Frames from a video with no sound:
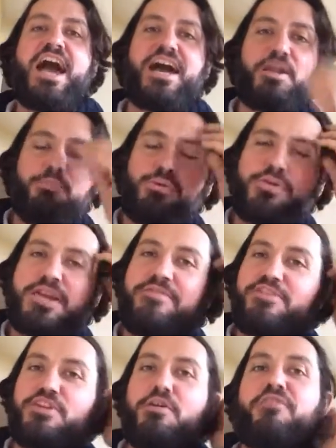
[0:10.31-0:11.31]
and a
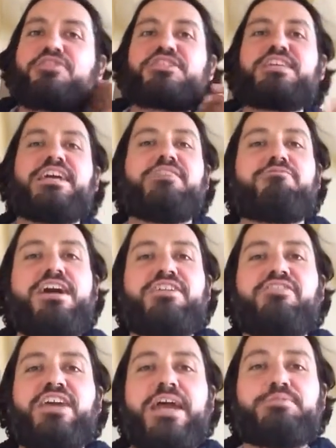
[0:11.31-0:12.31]
preview of the second
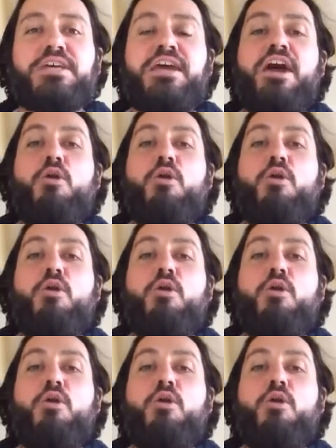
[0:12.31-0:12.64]
round of games.